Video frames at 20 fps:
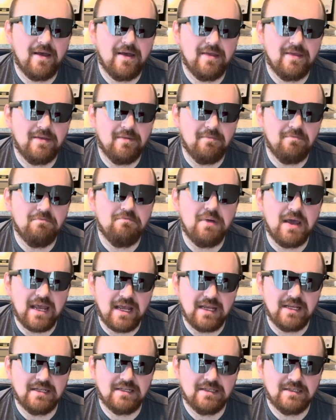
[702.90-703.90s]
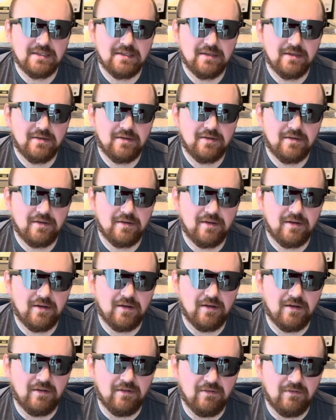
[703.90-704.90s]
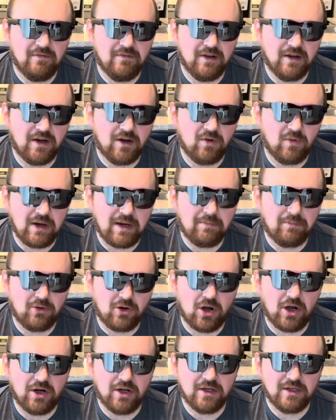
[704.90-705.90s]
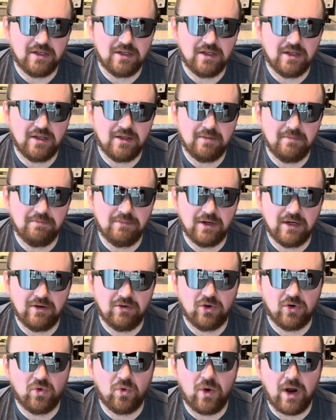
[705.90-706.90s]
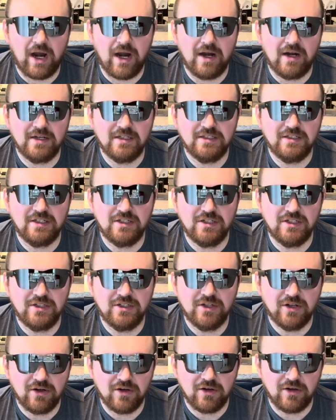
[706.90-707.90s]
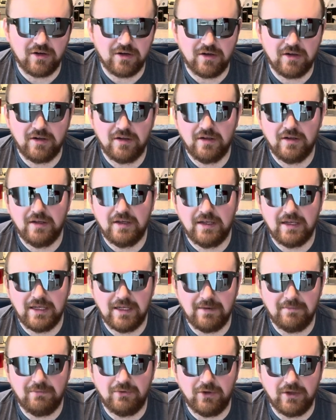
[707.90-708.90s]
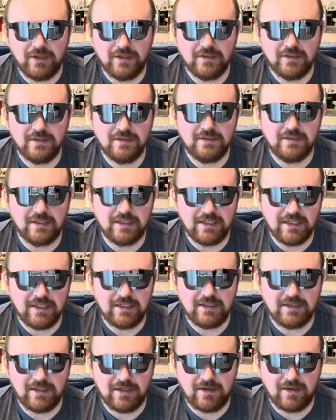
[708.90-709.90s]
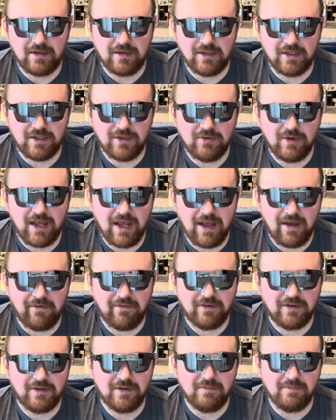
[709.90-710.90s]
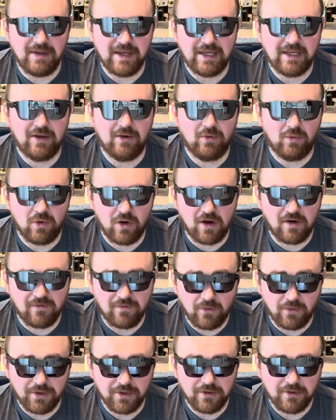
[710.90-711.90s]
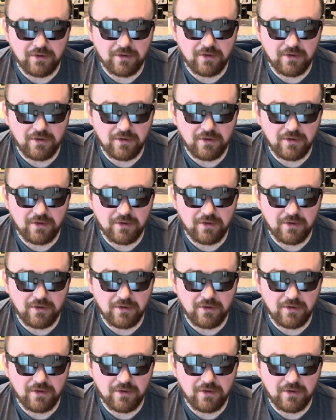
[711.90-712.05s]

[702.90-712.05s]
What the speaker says: the base of a great product, but it requires your input to get it there. Like, you have to make it work for you.